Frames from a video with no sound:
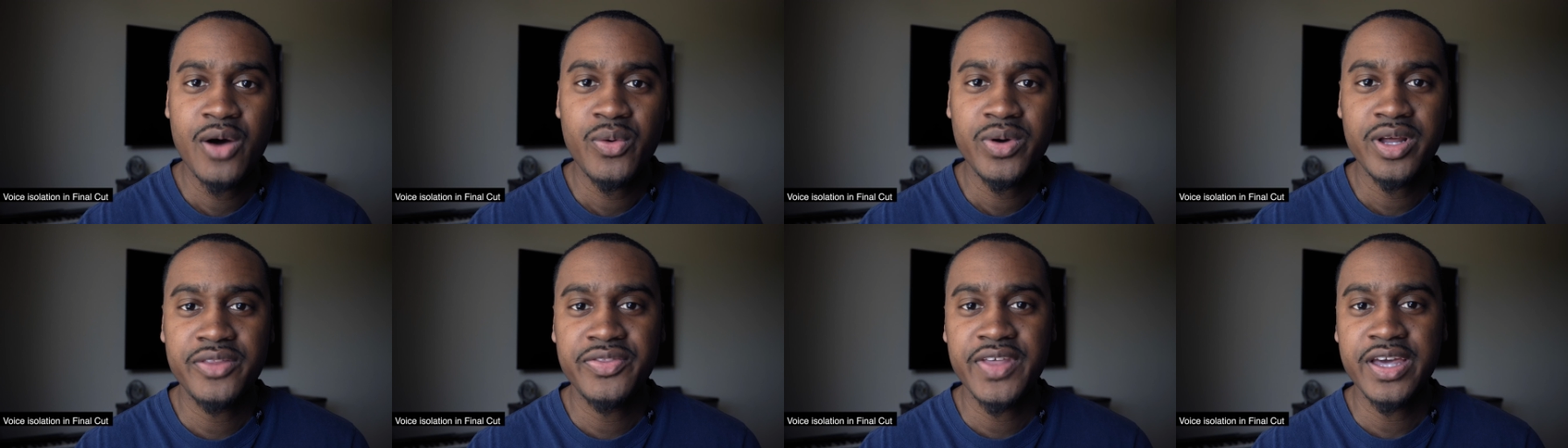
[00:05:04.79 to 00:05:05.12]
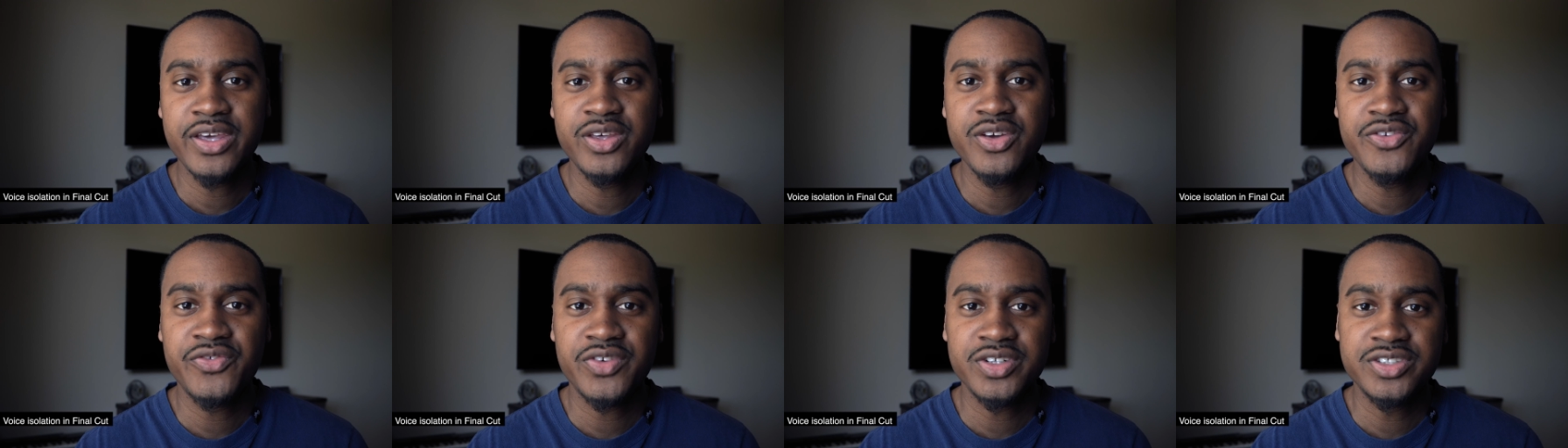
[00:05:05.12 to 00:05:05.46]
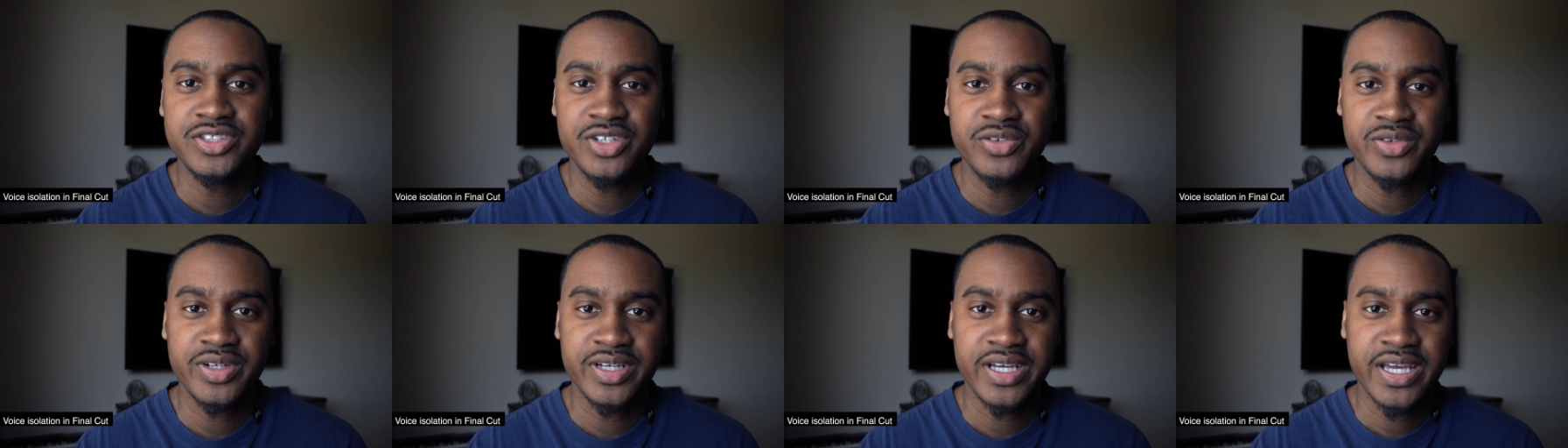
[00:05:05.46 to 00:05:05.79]
I want to thank you for
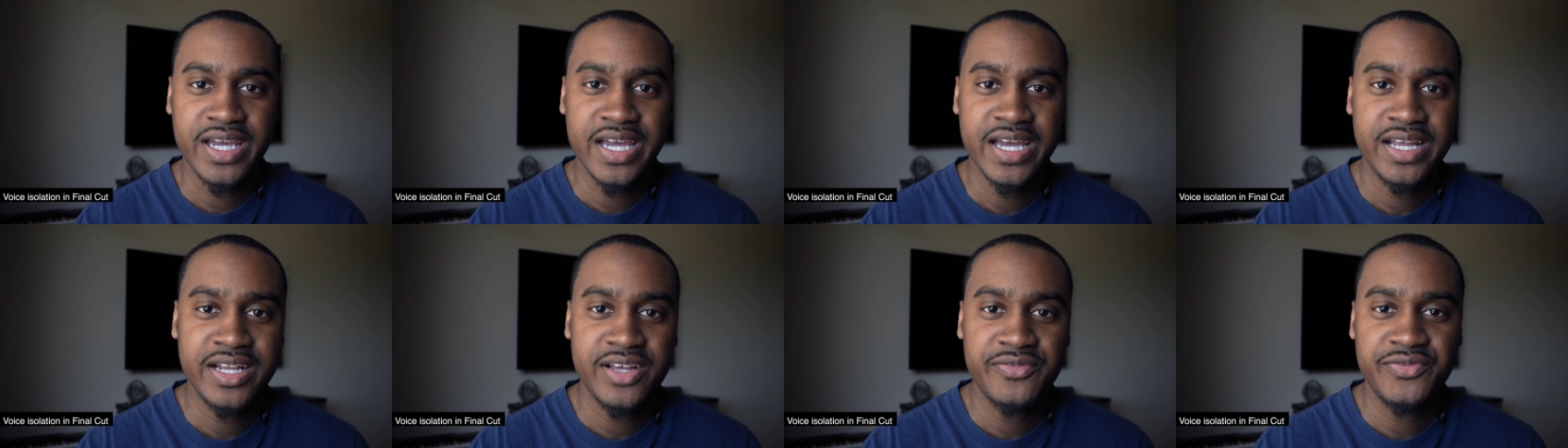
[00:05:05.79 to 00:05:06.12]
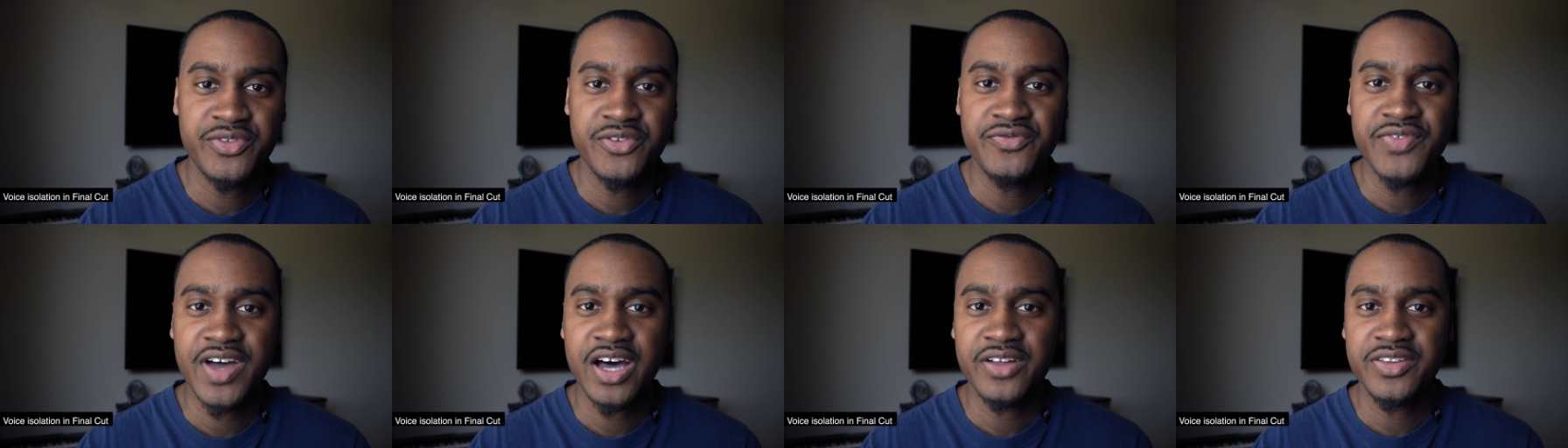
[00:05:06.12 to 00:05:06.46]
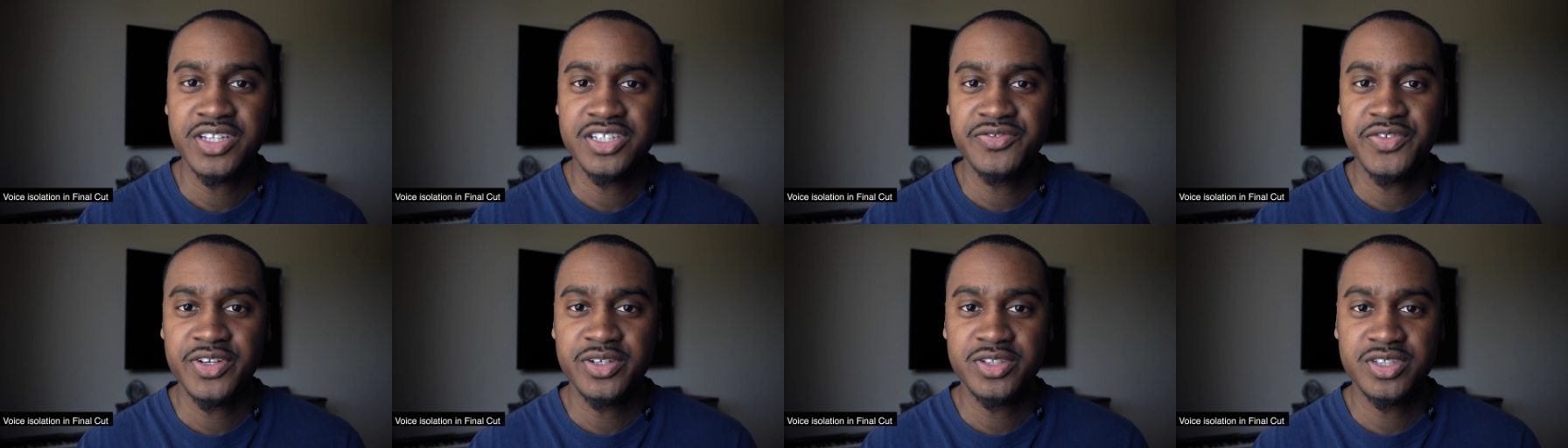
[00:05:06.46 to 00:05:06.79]
tuning in. If you
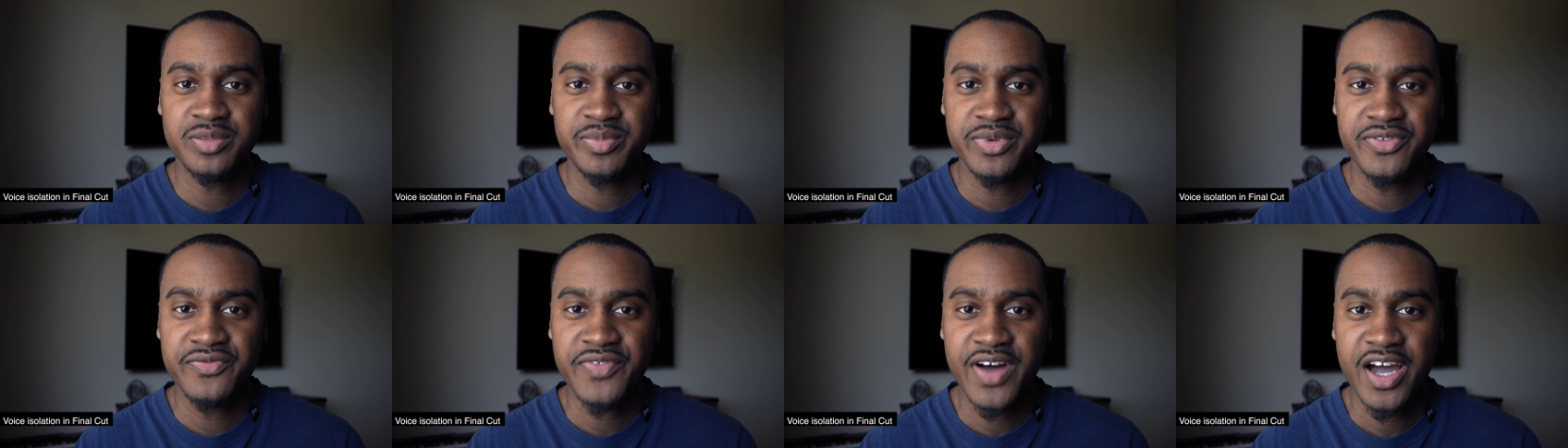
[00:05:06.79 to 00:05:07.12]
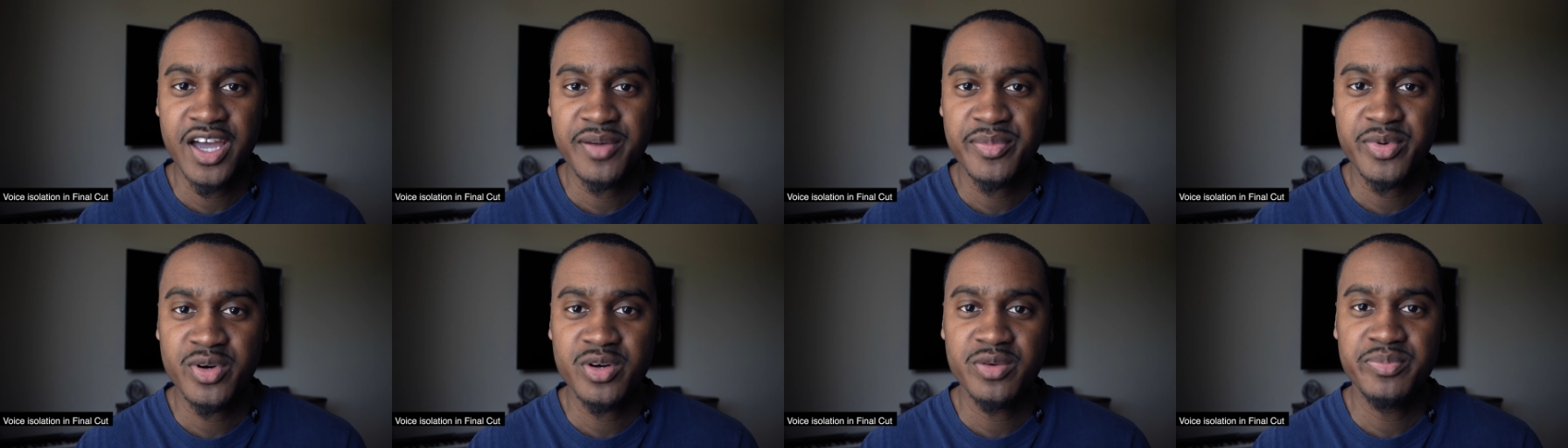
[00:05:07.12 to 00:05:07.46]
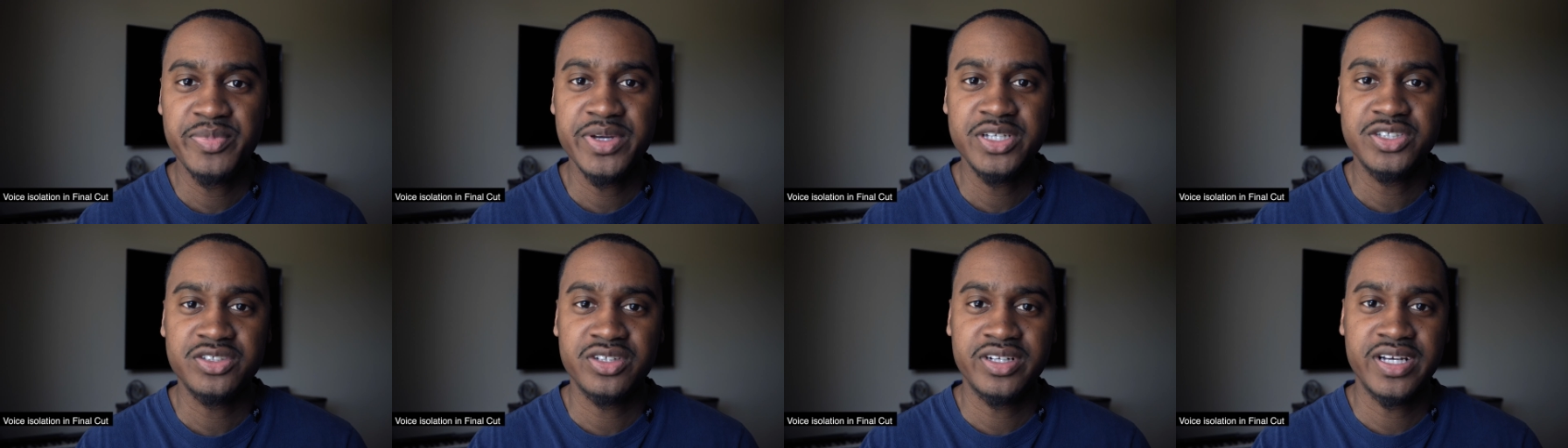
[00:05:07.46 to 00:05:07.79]
found this video to be valuable,
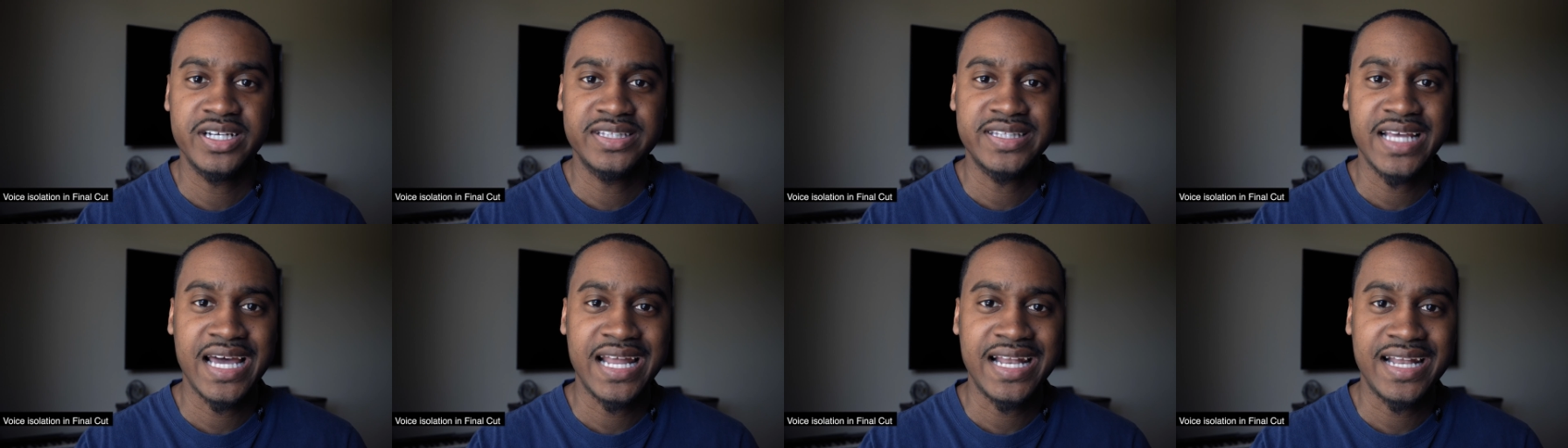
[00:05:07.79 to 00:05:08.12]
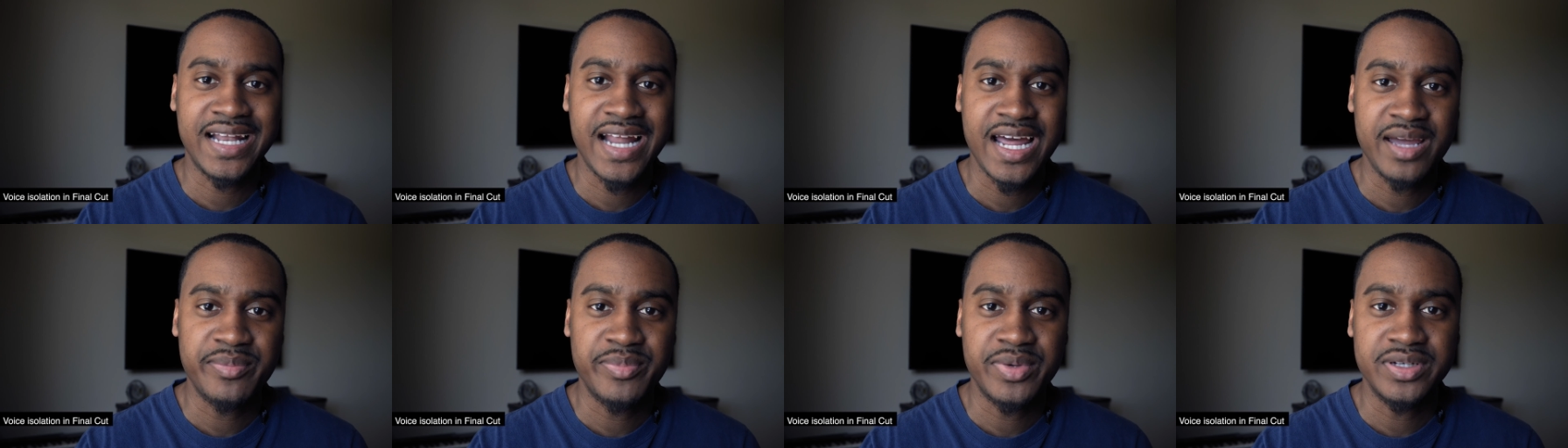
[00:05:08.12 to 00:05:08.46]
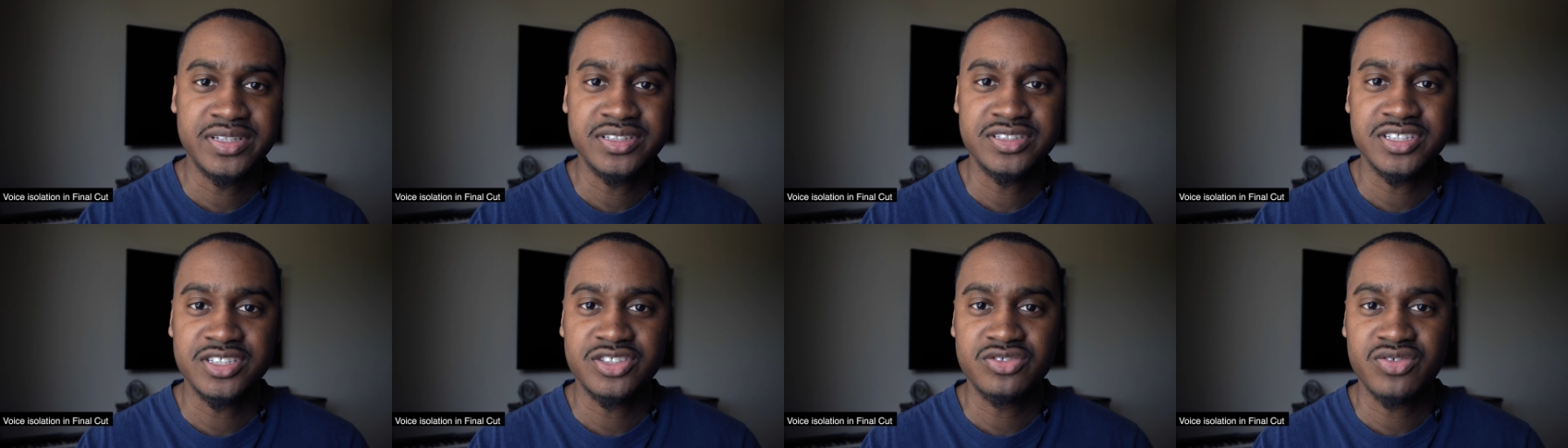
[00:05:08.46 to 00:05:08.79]
be sure to hit that like
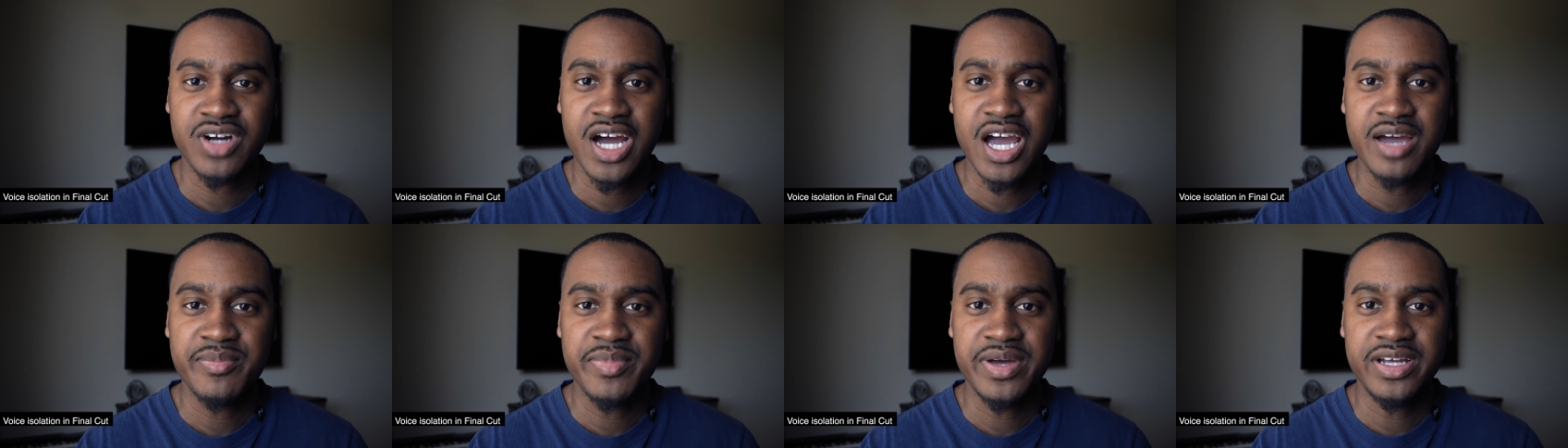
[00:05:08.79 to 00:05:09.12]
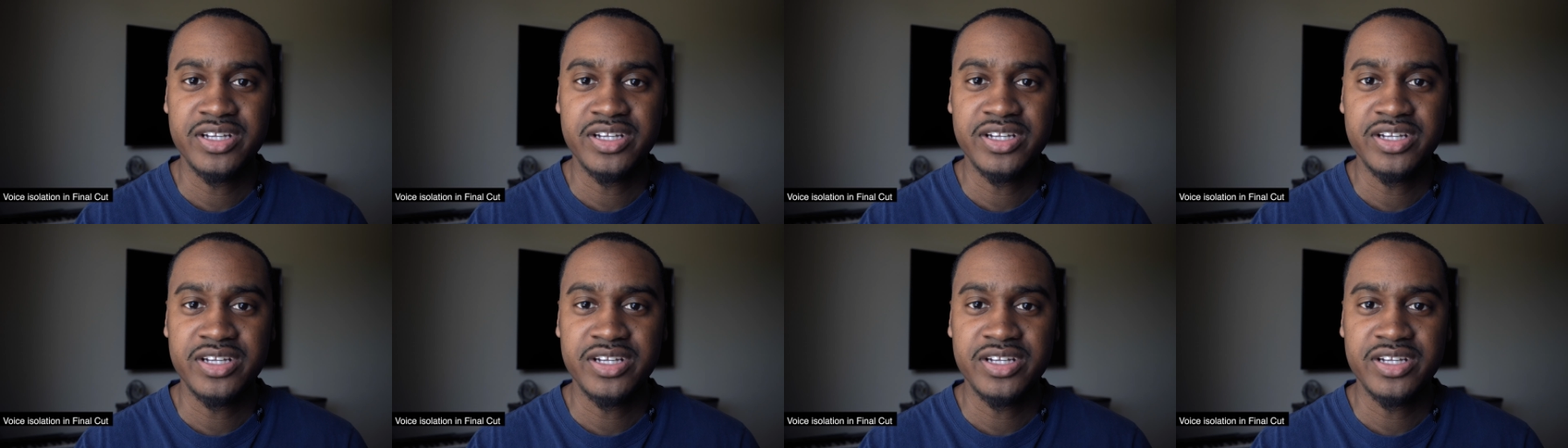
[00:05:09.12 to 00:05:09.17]
button, subscribe,